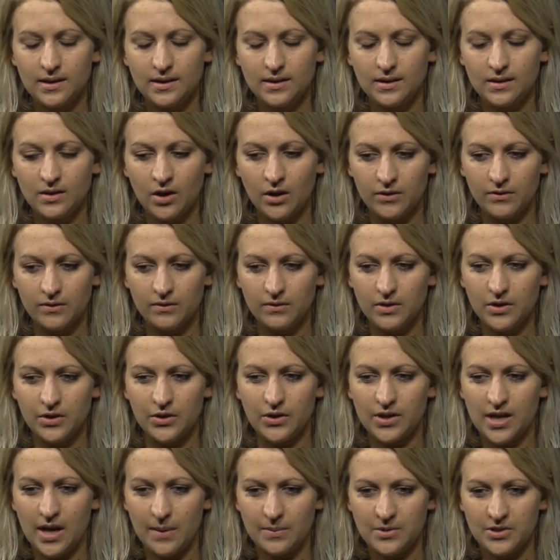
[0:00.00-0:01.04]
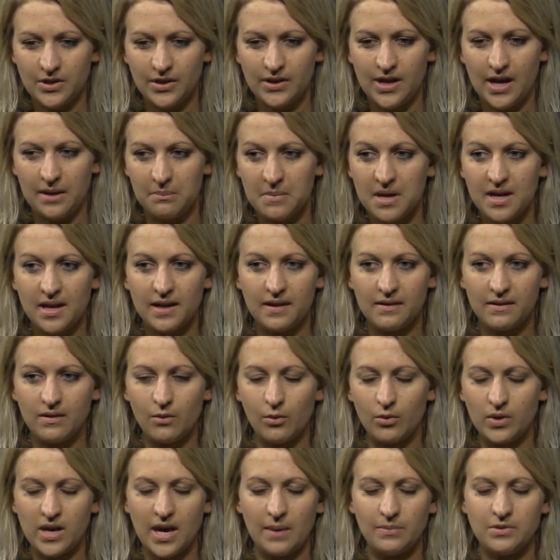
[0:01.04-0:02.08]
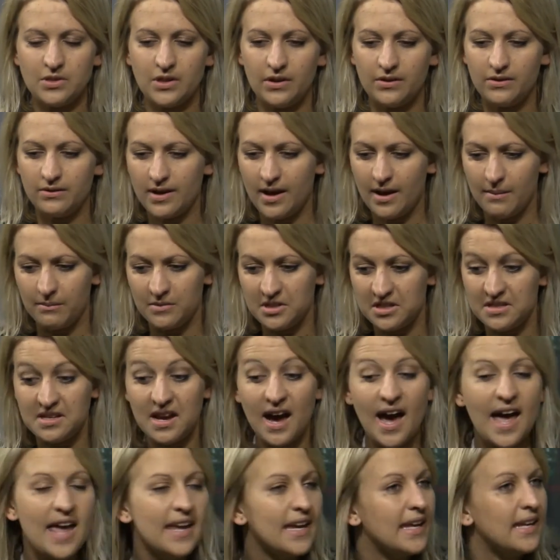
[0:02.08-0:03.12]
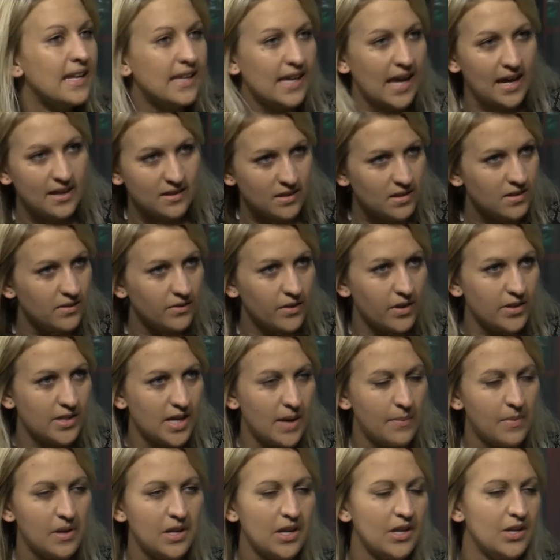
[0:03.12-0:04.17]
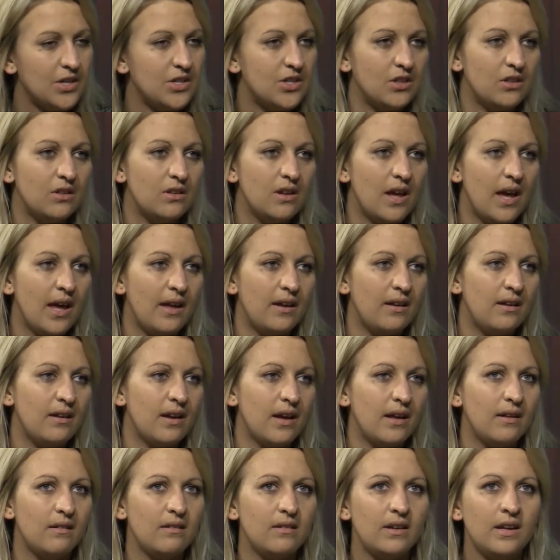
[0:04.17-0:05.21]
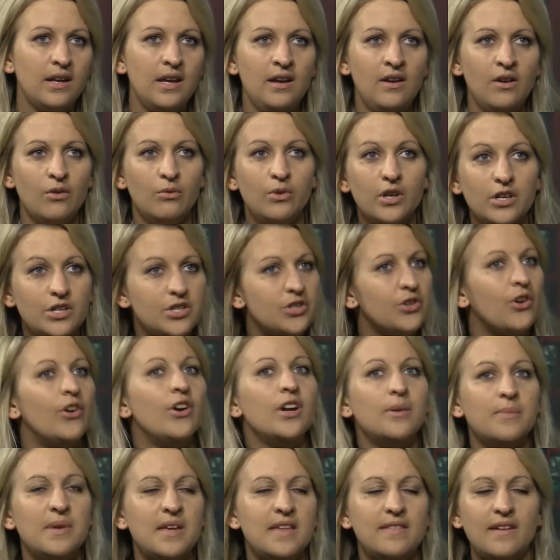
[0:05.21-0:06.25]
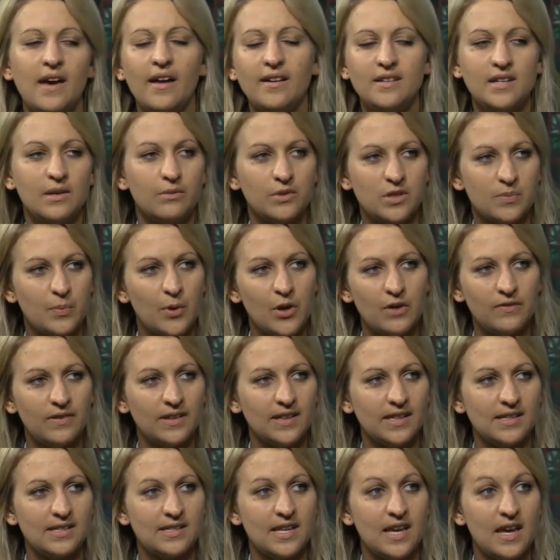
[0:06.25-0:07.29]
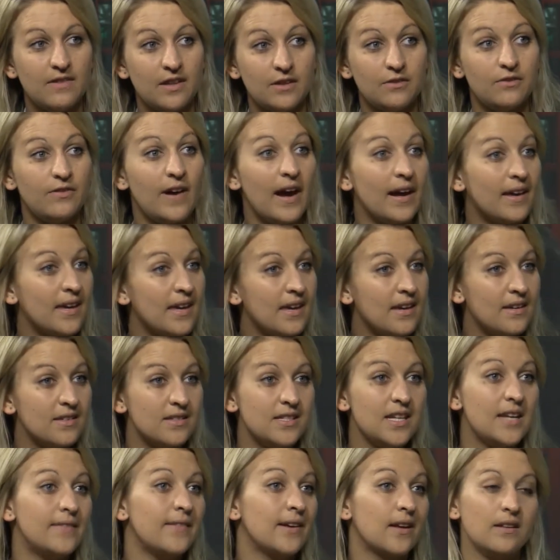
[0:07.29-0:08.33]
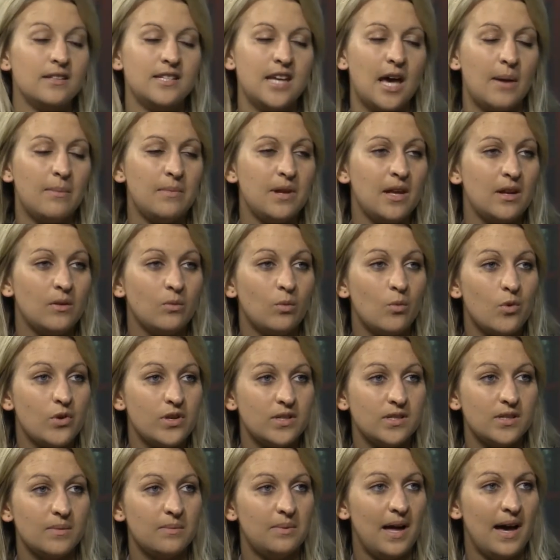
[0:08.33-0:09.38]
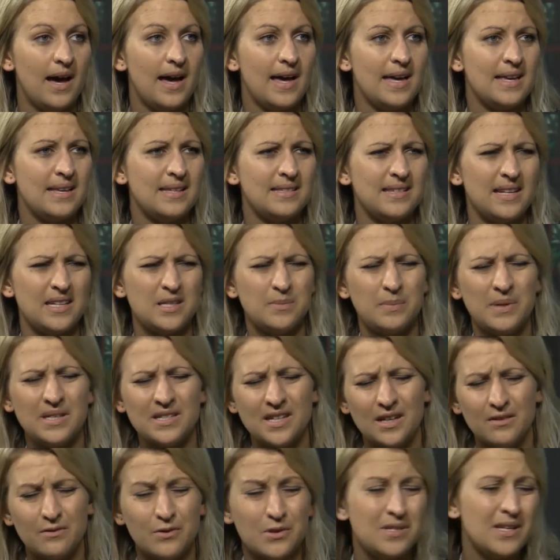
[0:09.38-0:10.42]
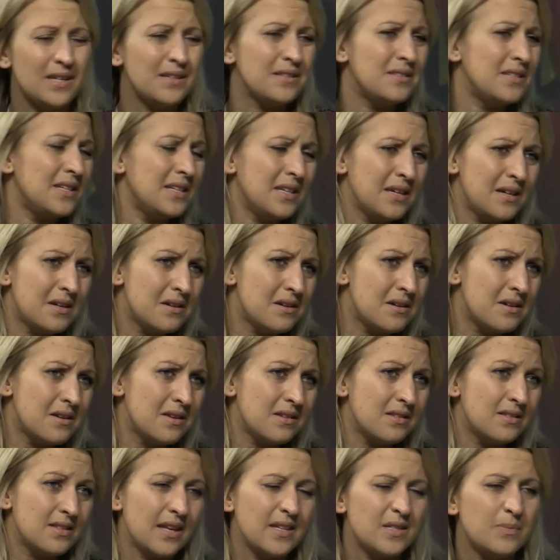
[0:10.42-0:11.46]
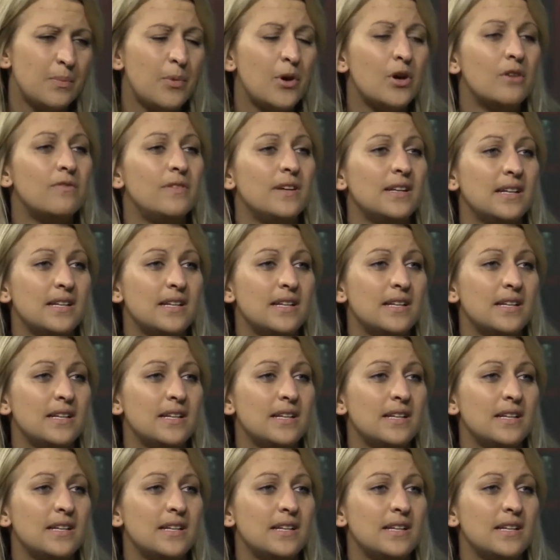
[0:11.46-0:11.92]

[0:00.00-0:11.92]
kept on admitting or kept on denying any cases of contamination and reassuring me that it was perfectly safe, that fracking has never contaminated water supplies, that it's been done for 60 years, that it's perfectly safe.